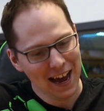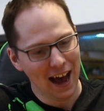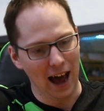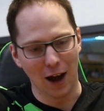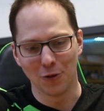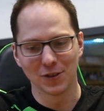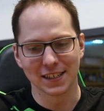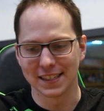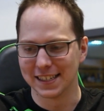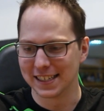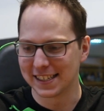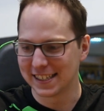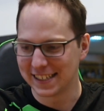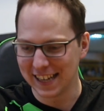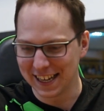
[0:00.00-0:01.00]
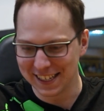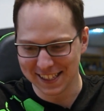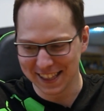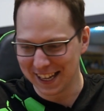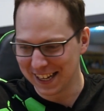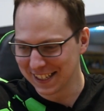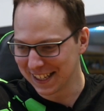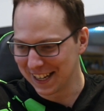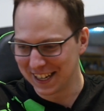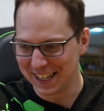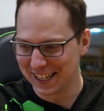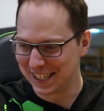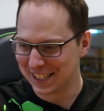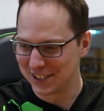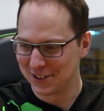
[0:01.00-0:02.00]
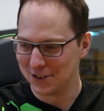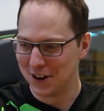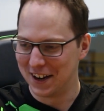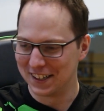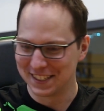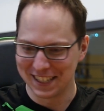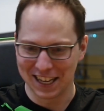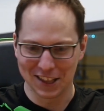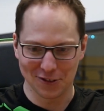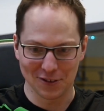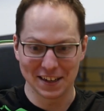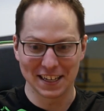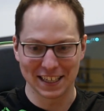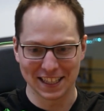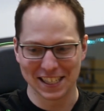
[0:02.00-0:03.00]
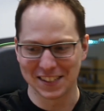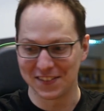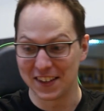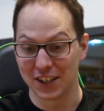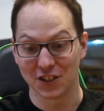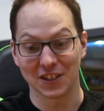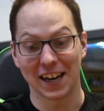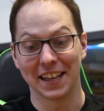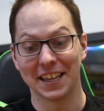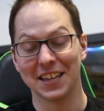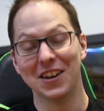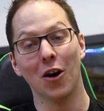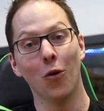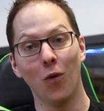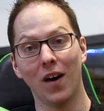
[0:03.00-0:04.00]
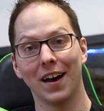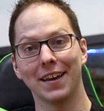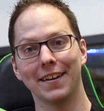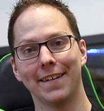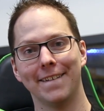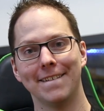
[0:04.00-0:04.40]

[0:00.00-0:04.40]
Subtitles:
I was gonna stay as late as I needed to on day 3 to get this finished. And you know what?